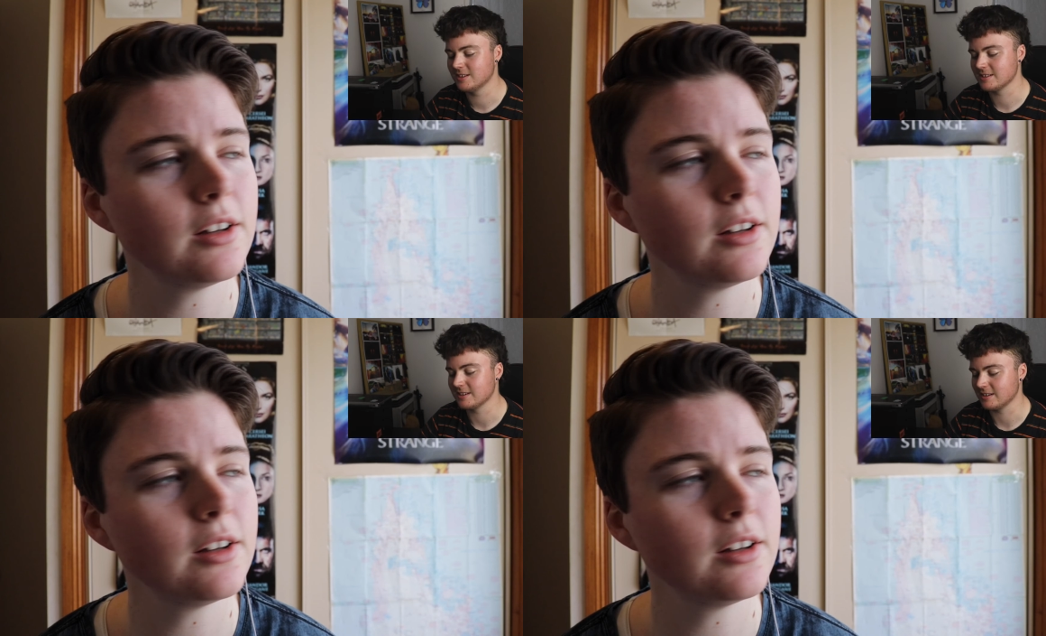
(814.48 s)

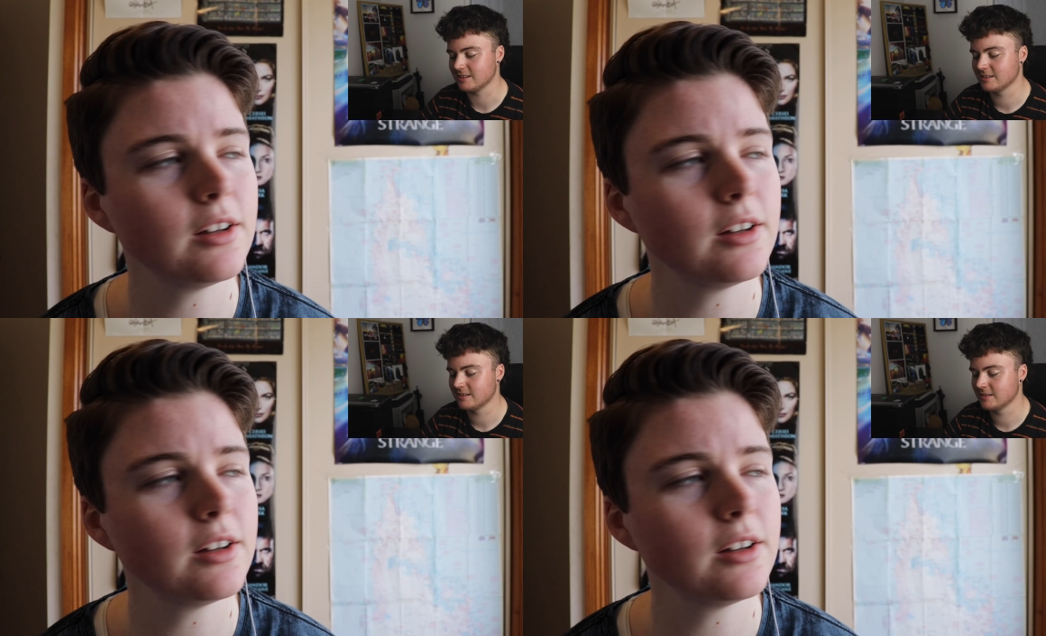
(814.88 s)
Speaker 1: to
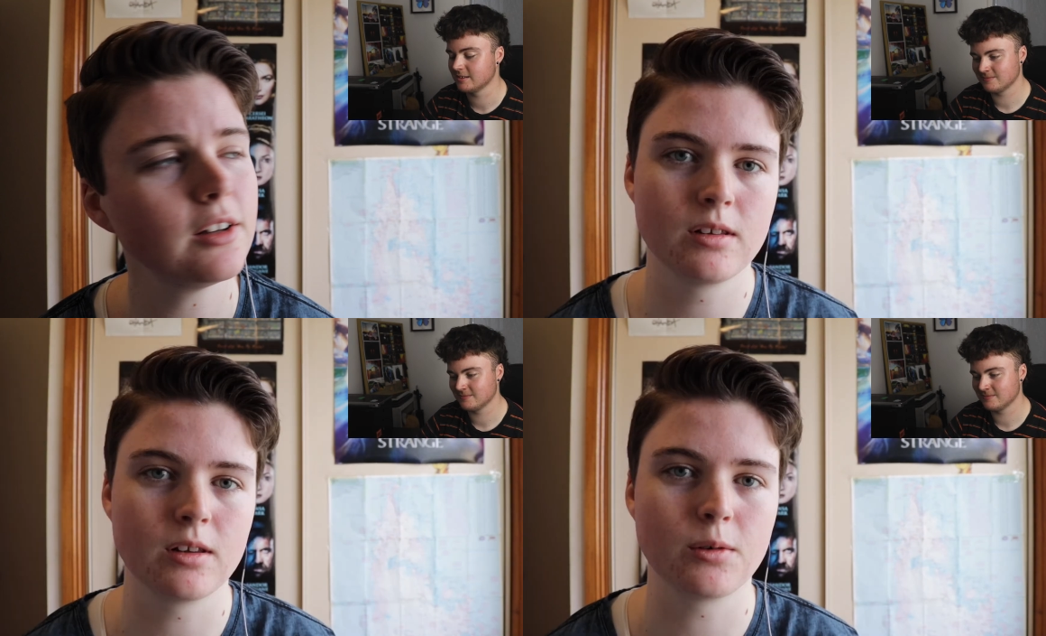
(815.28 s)
see.
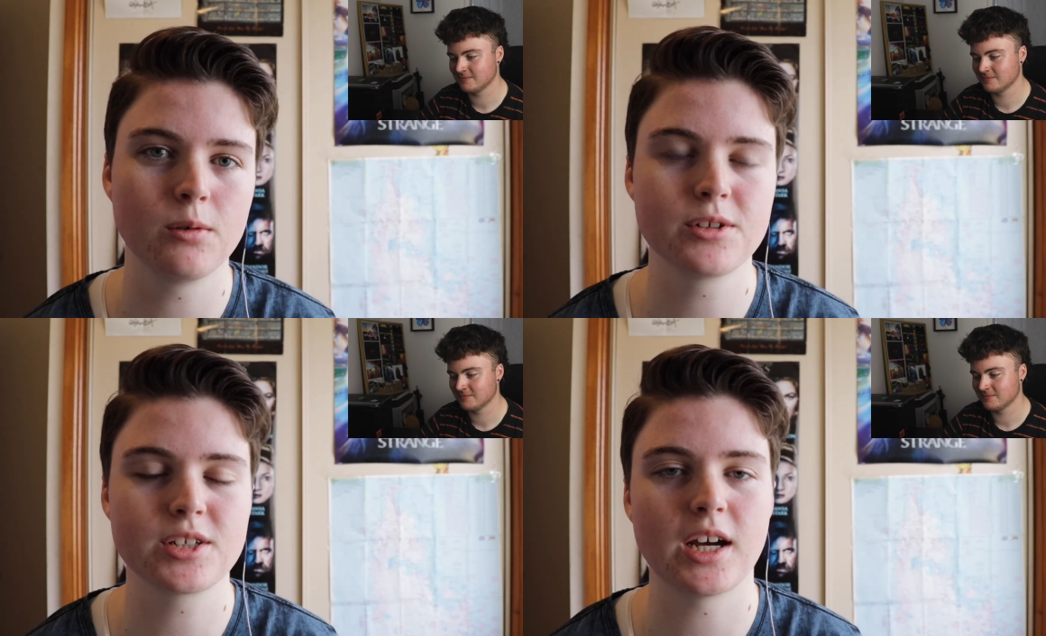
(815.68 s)
Speaker 2: The
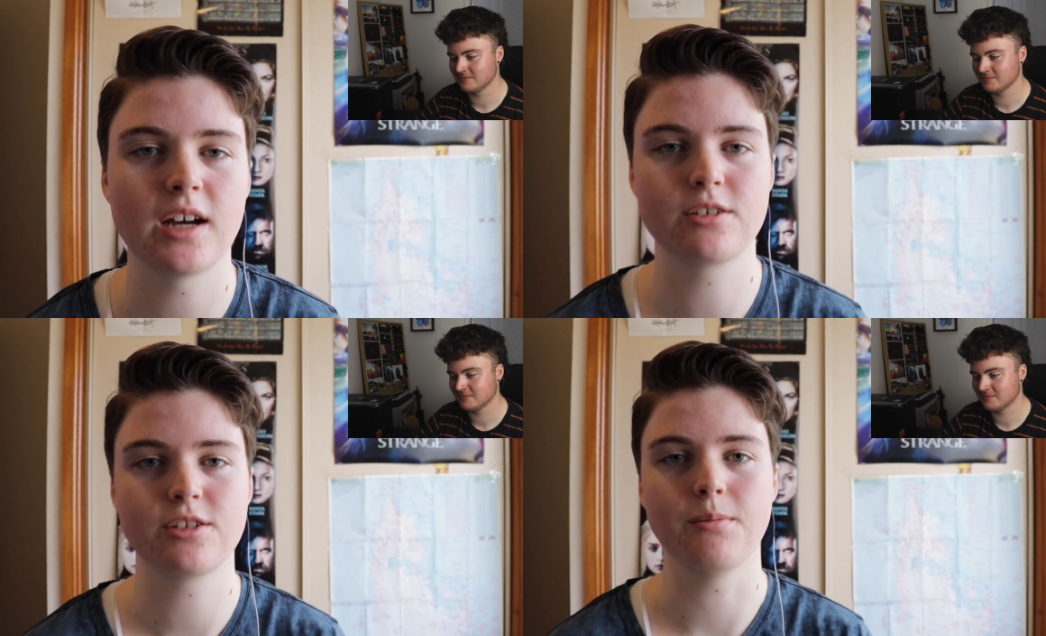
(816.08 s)

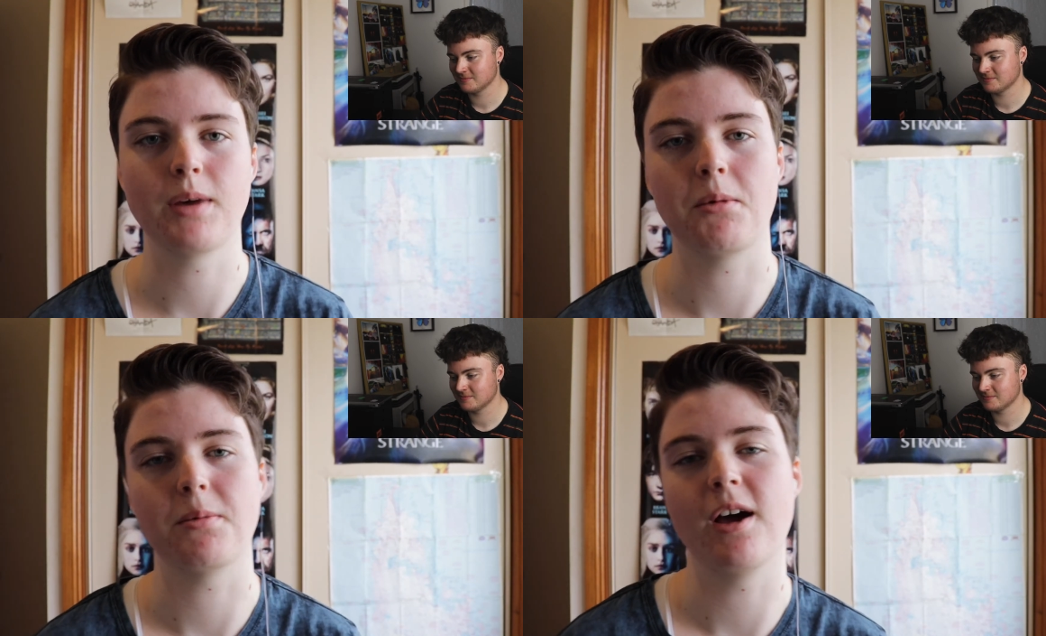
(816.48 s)
cornstarch and
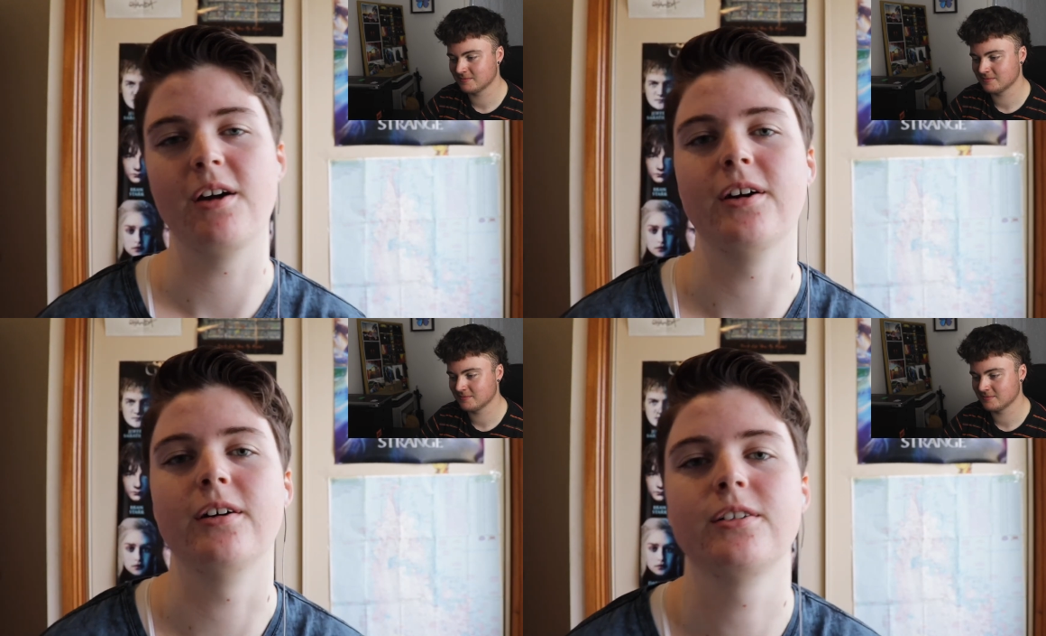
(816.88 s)
baby
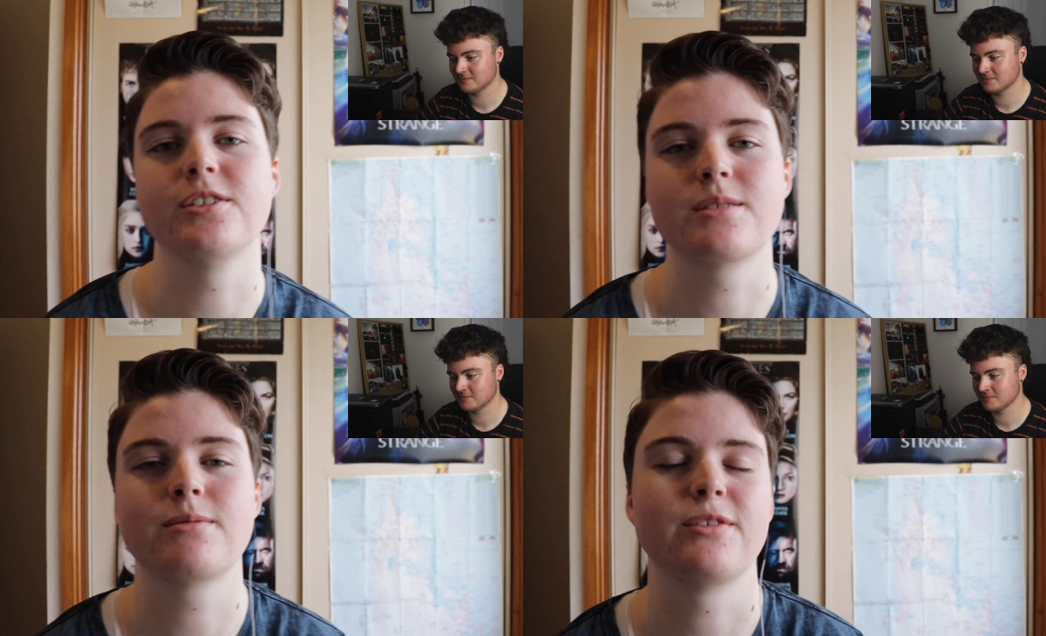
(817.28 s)
powder
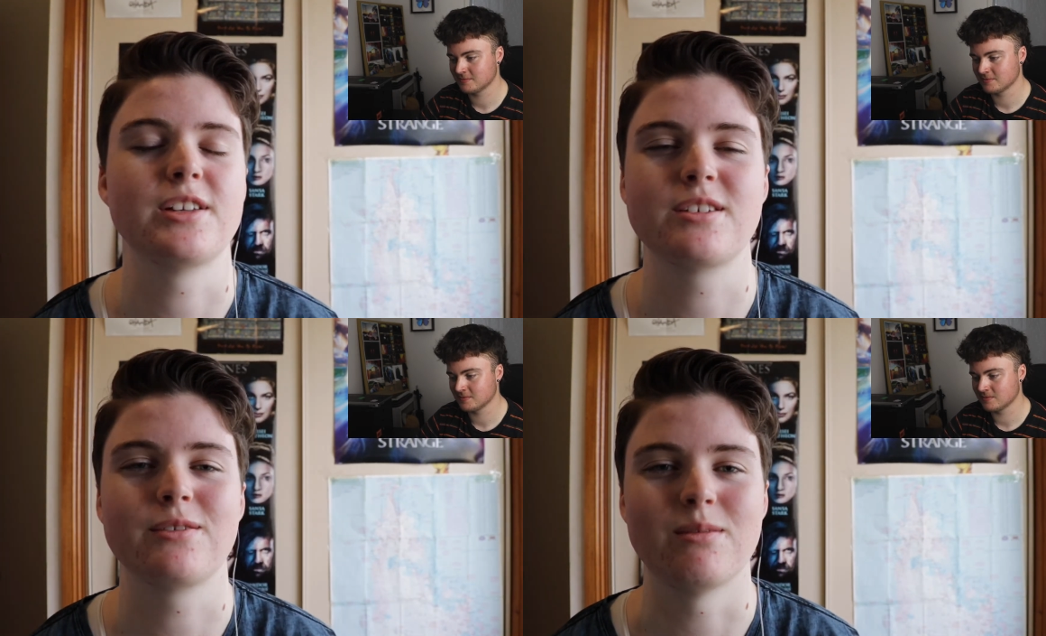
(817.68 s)
just
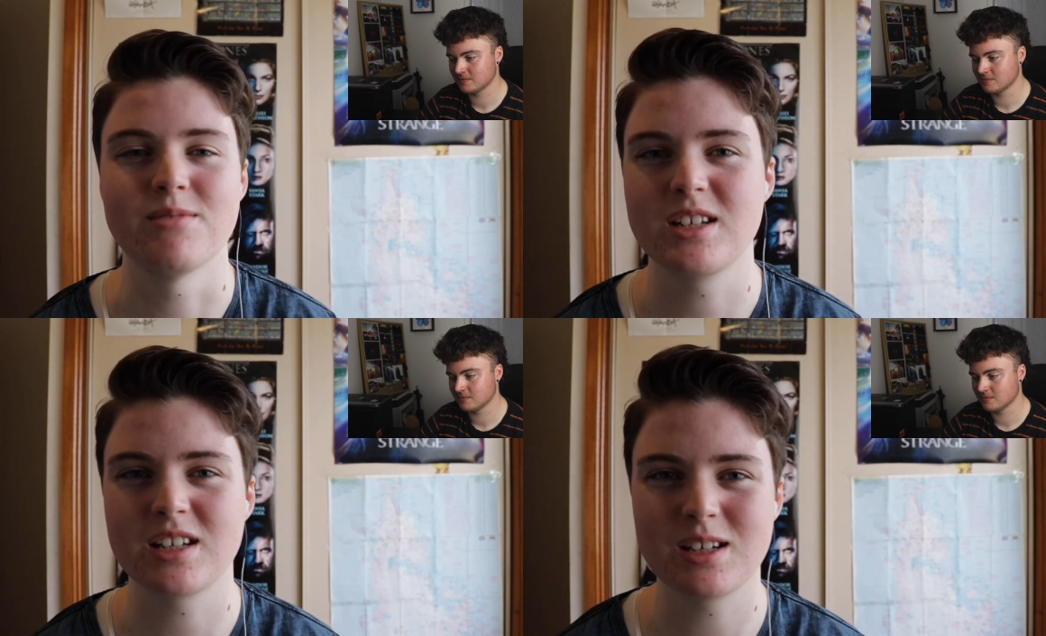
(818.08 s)
prevents it from
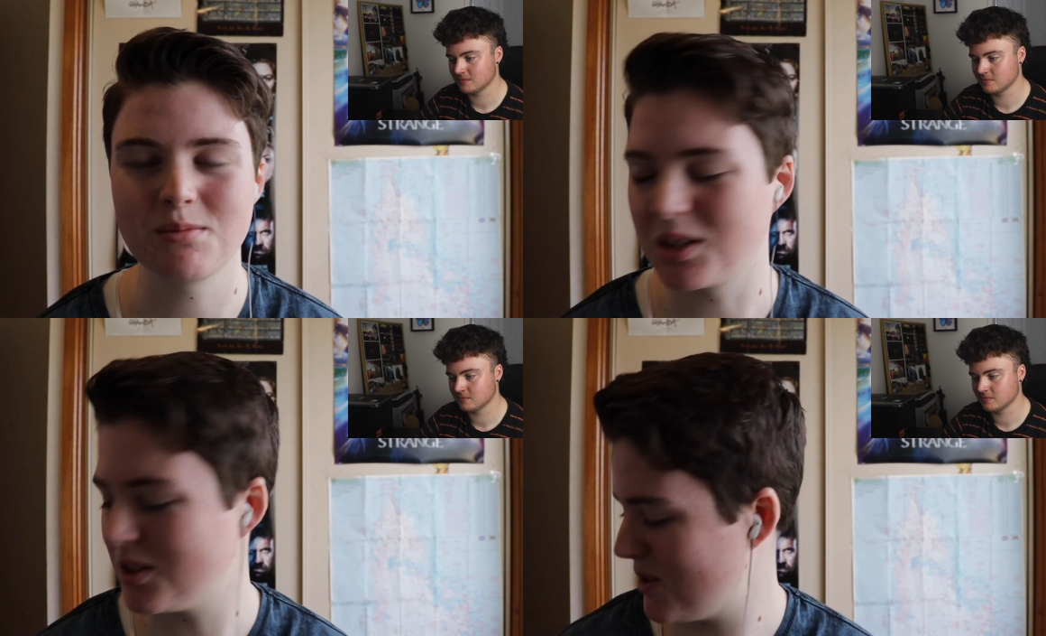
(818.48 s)

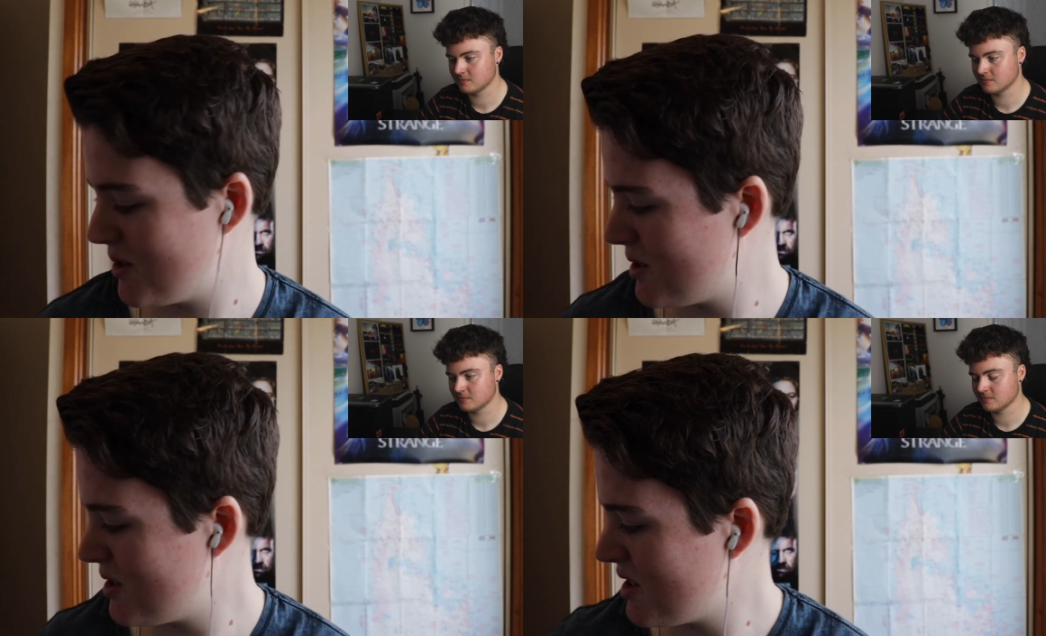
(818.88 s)
sticking
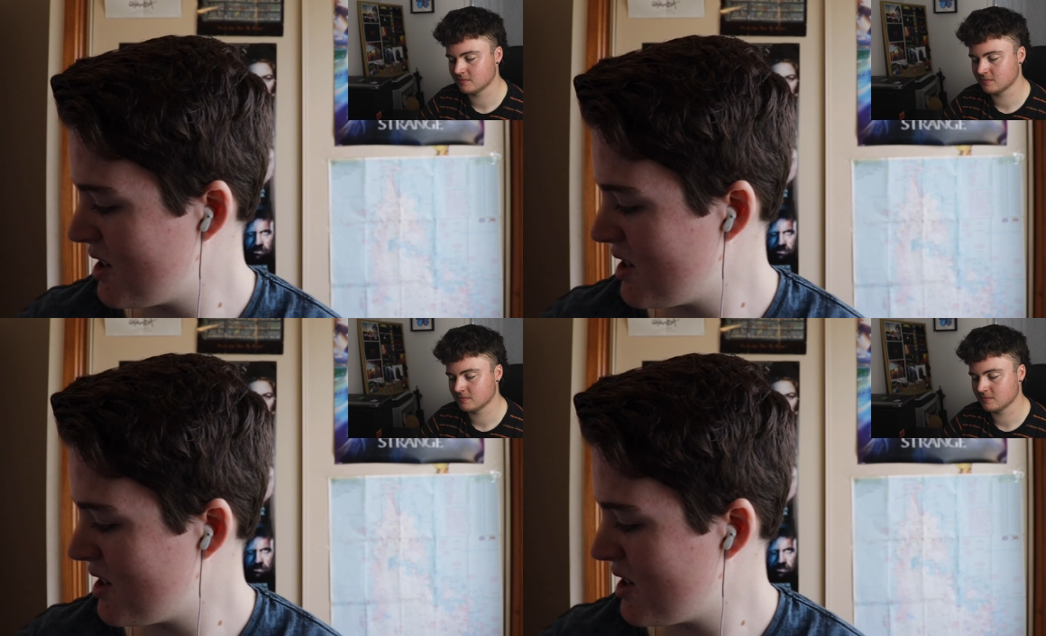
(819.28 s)
because